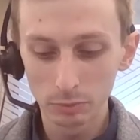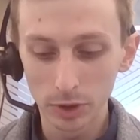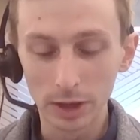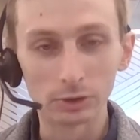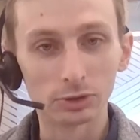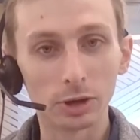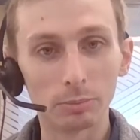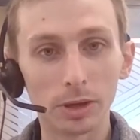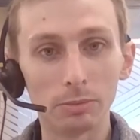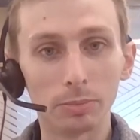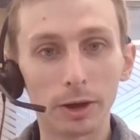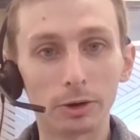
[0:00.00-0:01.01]
ends up
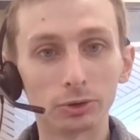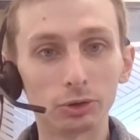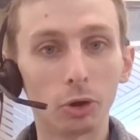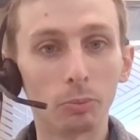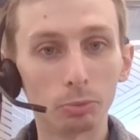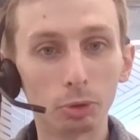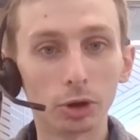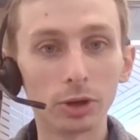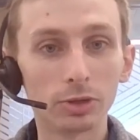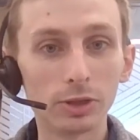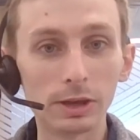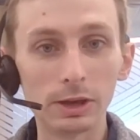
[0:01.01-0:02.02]
being better. So look
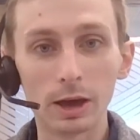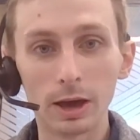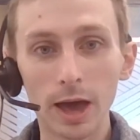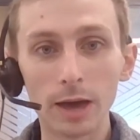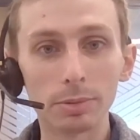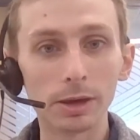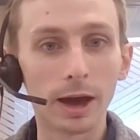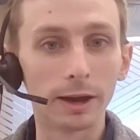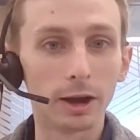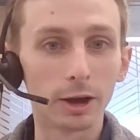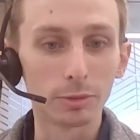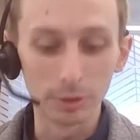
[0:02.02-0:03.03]
at the API
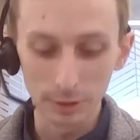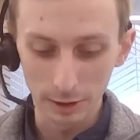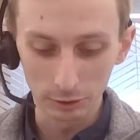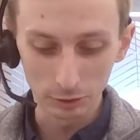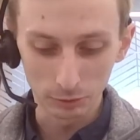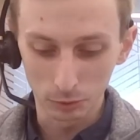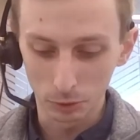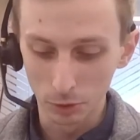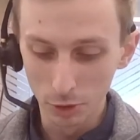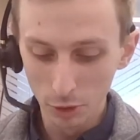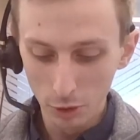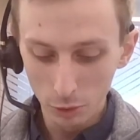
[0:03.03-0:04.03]
documentation for
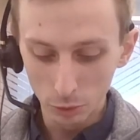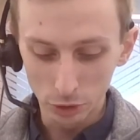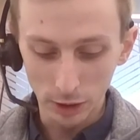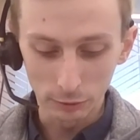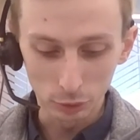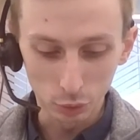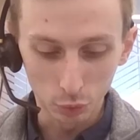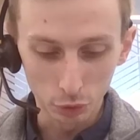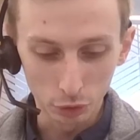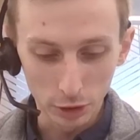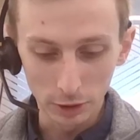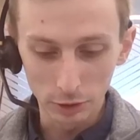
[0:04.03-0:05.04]
whichever tool
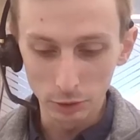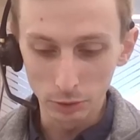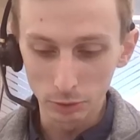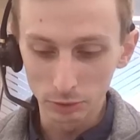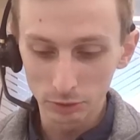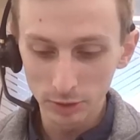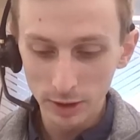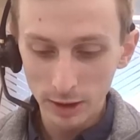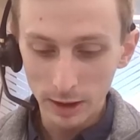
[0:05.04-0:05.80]
you're going to use.